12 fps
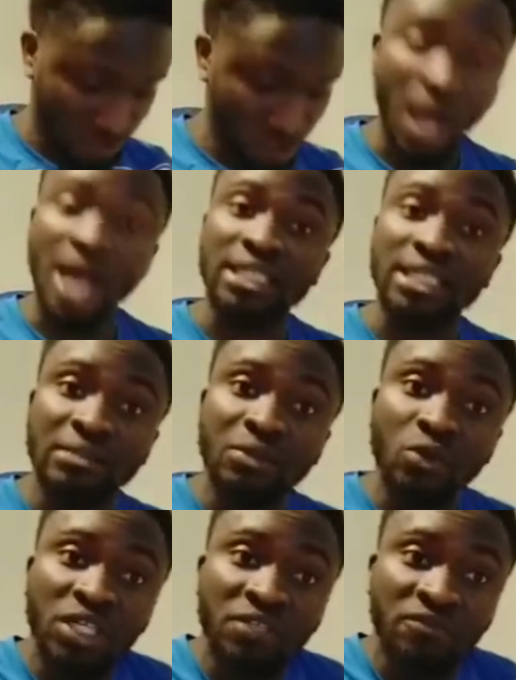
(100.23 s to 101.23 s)
You are asking
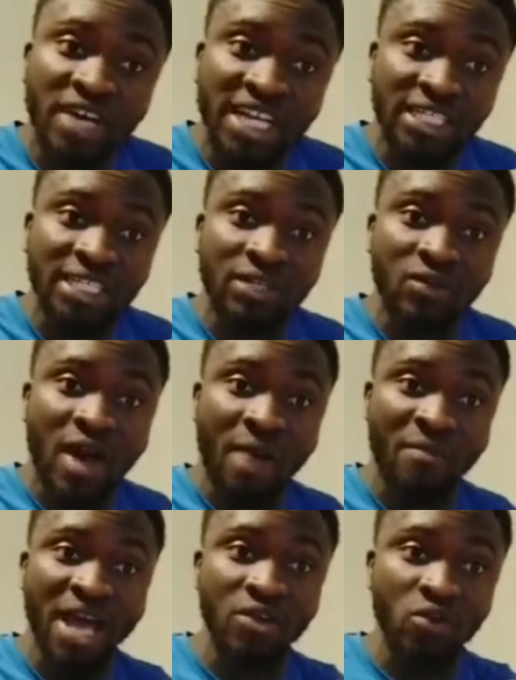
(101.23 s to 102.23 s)
me which version
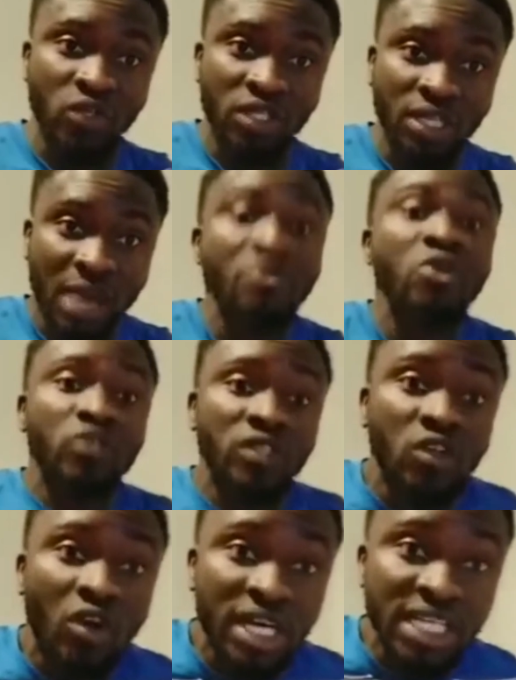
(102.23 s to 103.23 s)
am I using? I'm using
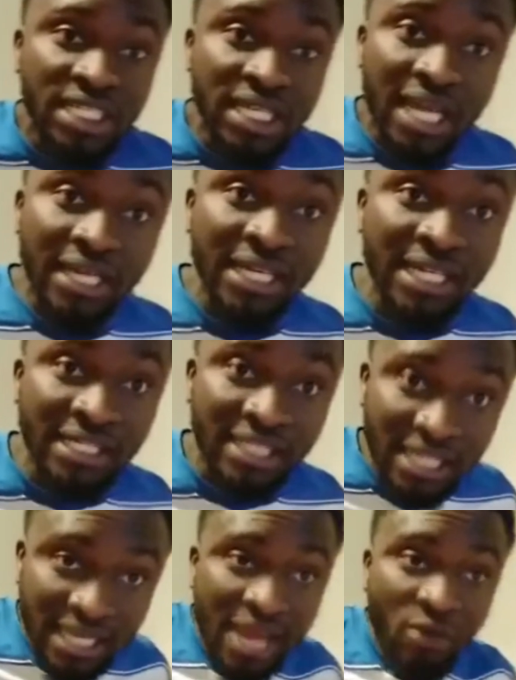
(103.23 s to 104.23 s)
the original.
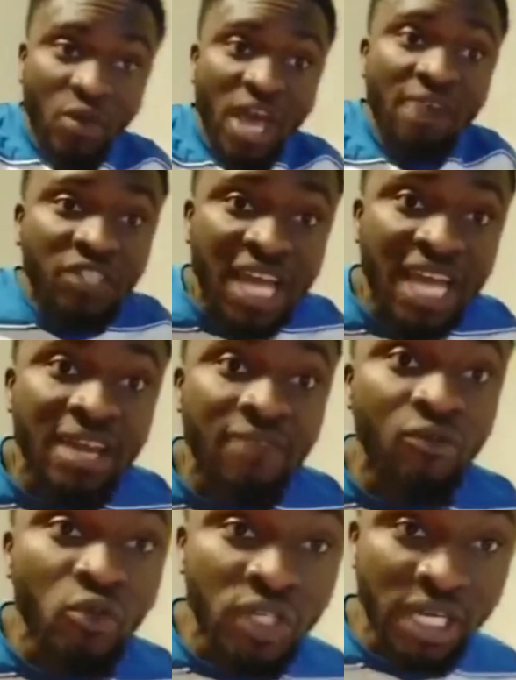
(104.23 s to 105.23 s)
Just like we have China
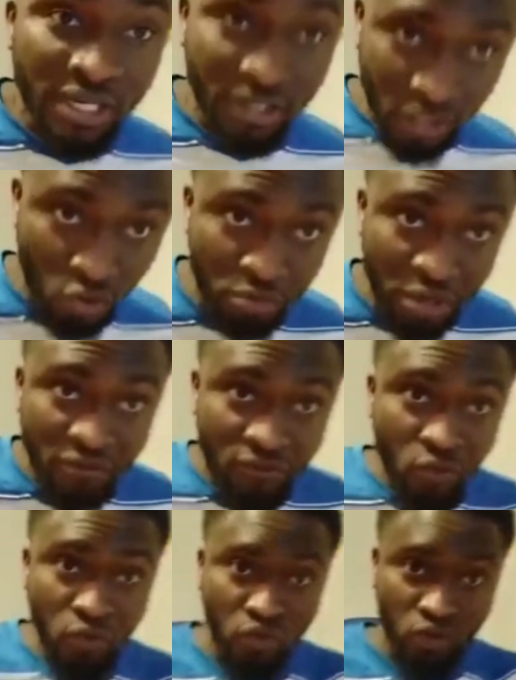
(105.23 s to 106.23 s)
phones and European
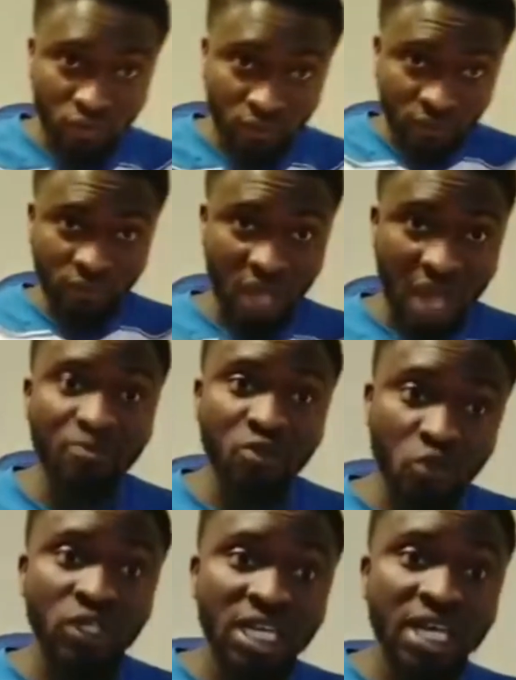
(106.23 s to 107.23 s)
phones. I'm
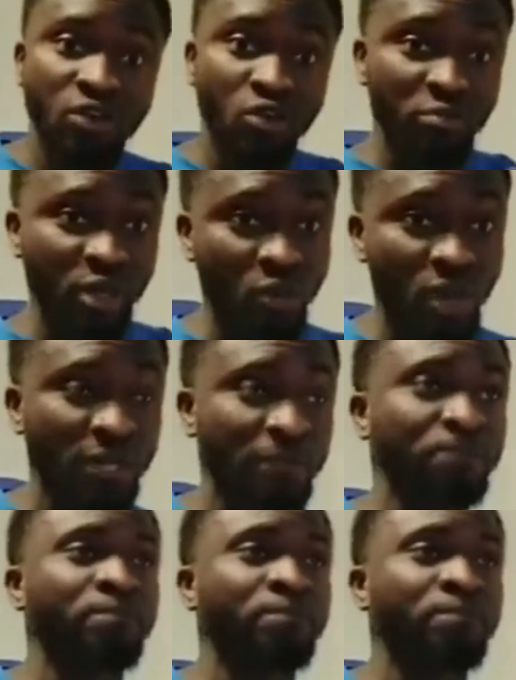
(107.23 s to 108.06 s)
using the European one.